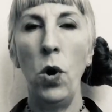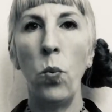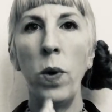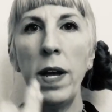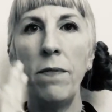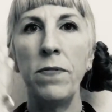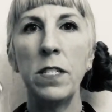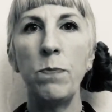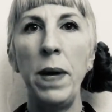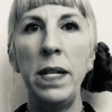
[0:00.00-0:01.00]
We have
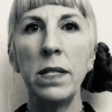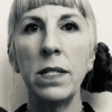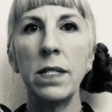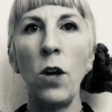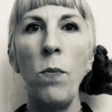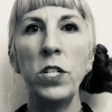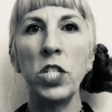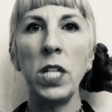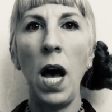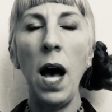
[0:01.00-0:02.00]
spent so
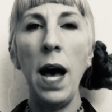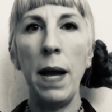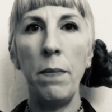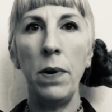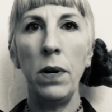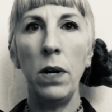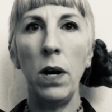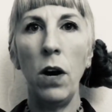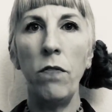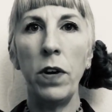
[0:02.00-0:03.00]
much time
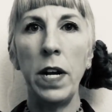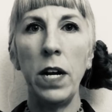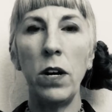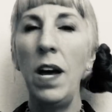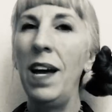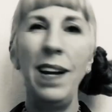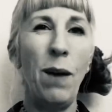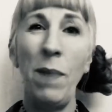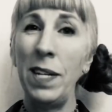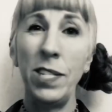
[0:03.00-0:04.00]
over here. Now,
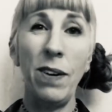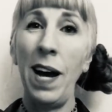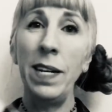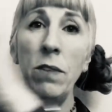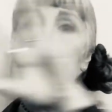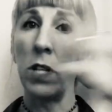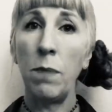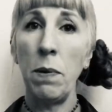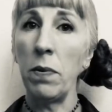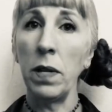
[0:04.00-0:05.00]
mind you, I know there's a lot of
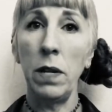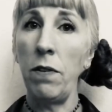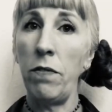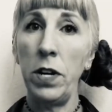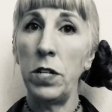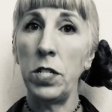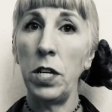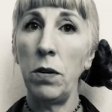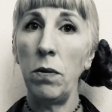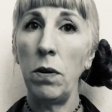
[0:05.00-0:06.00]
people that live over here
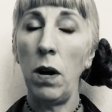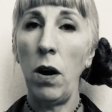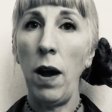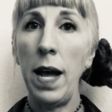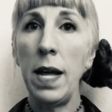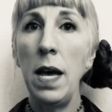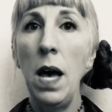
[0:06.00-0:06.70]
too, all right?